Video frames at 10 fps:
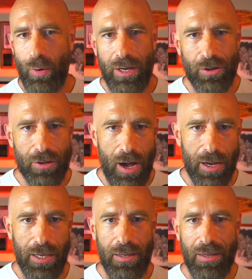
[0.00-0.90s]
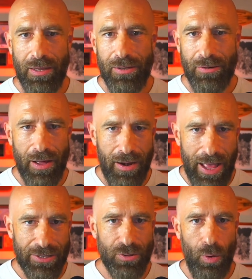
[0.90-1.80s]
in and you're cocky. You're not an
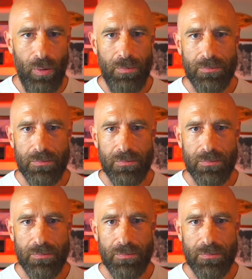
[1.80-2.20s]
asshole.